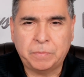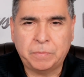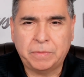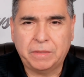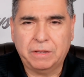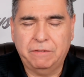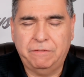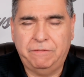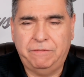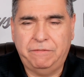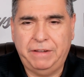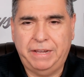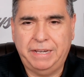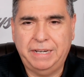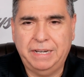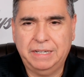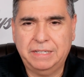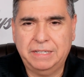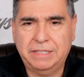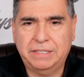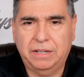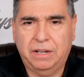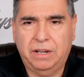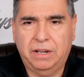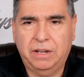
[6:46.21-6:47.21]

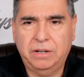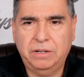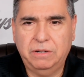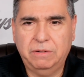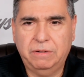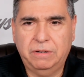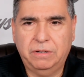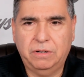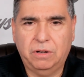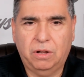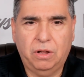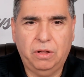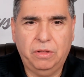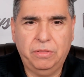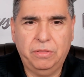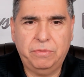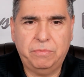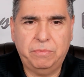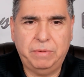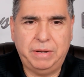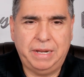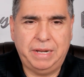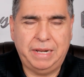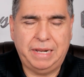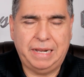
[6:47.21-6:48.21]
Phoenix under in all
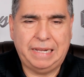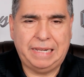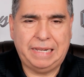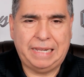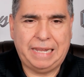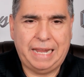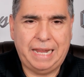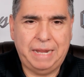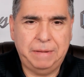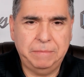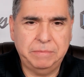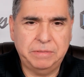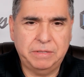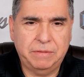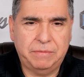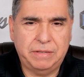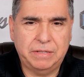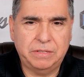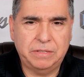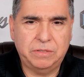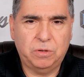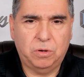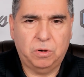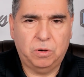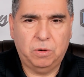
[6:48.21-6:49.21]
three games of
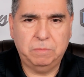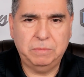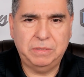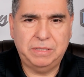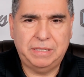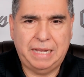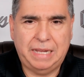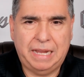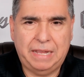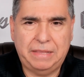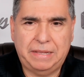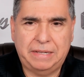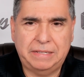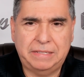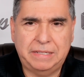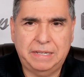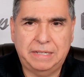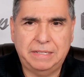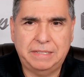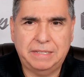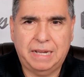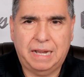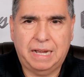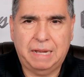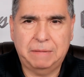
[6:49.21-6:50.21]
this homestand. They
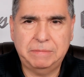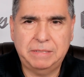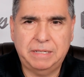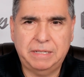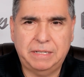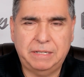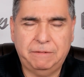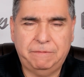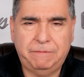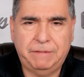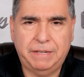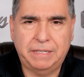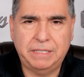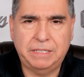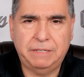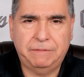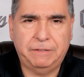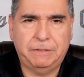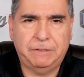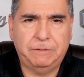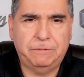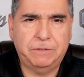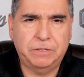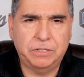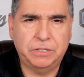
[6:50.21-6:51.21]
sit tops in defensive
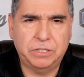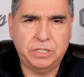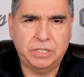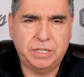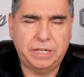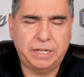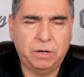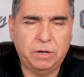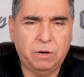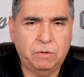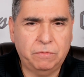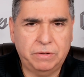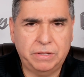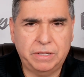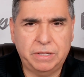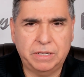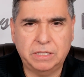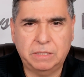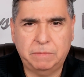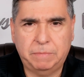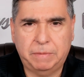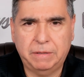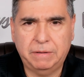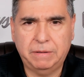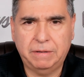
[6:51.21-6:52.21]
efficiency over this
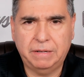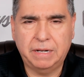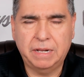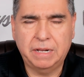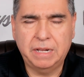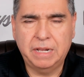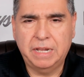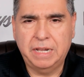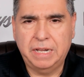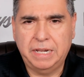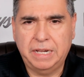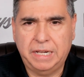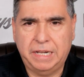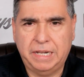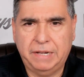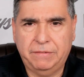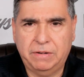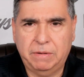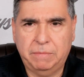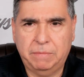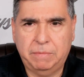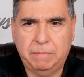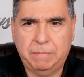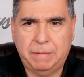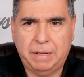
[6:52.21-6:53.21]
period, giving
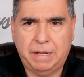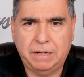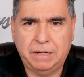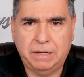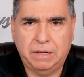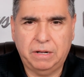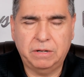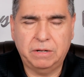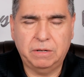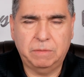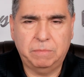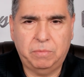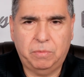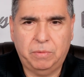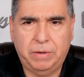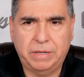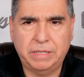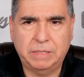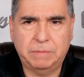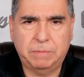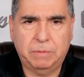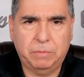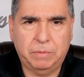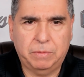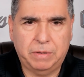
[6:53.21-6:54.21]
up about 100 points
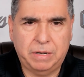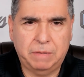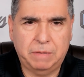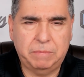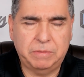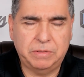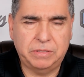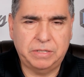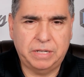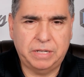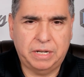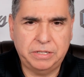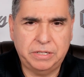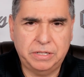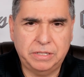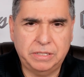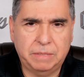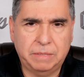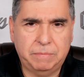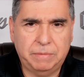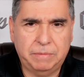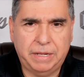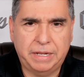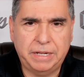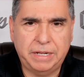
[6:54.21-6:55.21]
per 100 possessions to
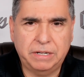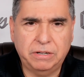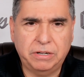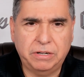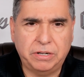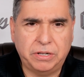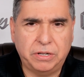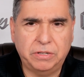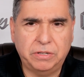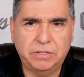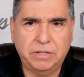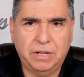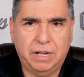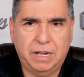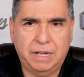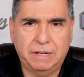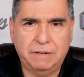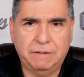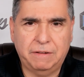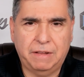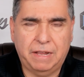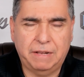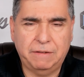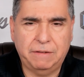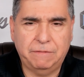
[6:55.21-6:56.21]
play here. Utah
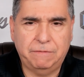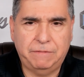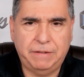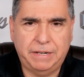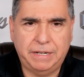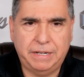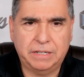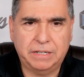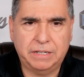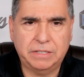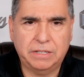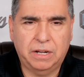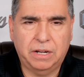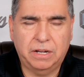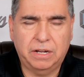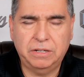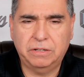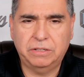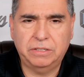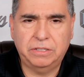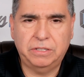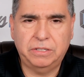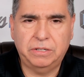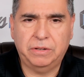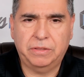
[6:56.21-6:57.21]
and Phoenix under
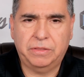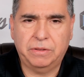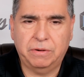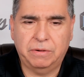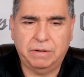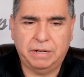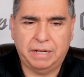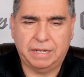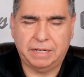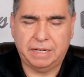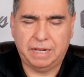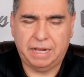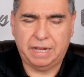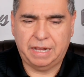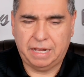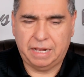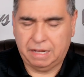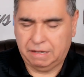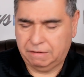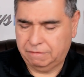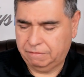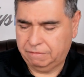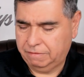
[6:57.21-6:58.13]
230 and a half.